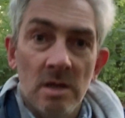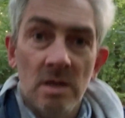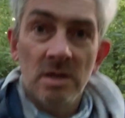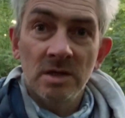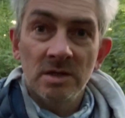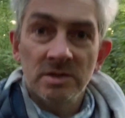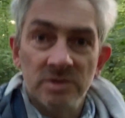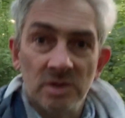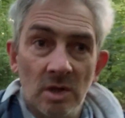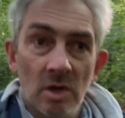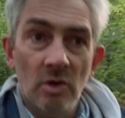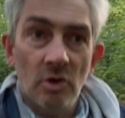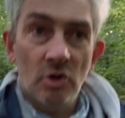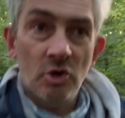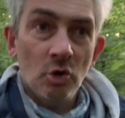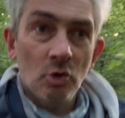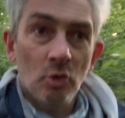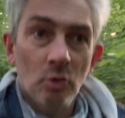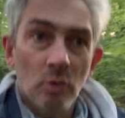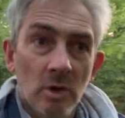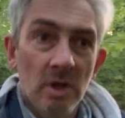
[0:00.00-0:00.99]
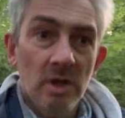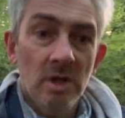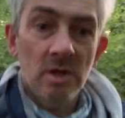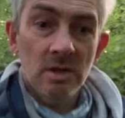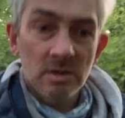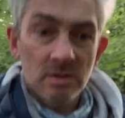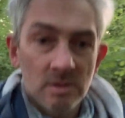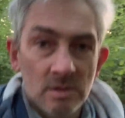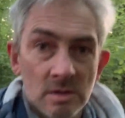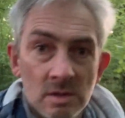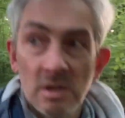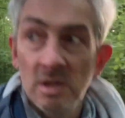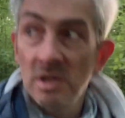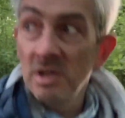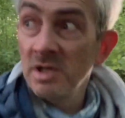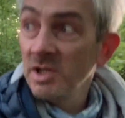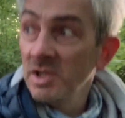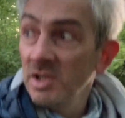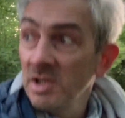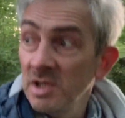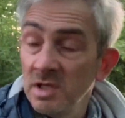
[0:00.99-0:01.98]
It's a lot cooler,
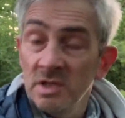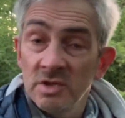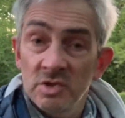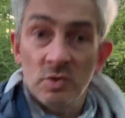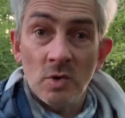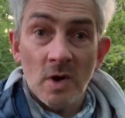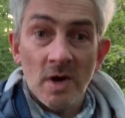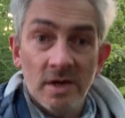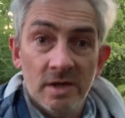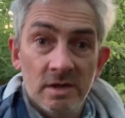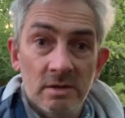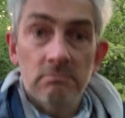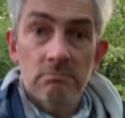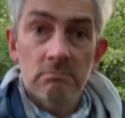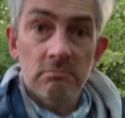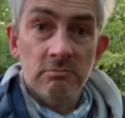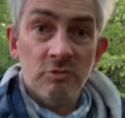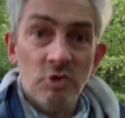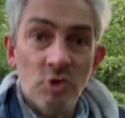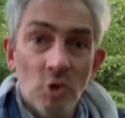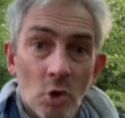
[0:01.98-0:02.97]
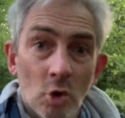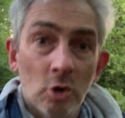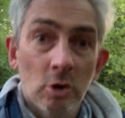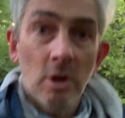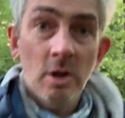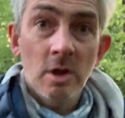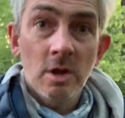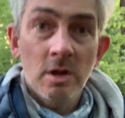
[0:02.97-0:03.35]
it's quite dull,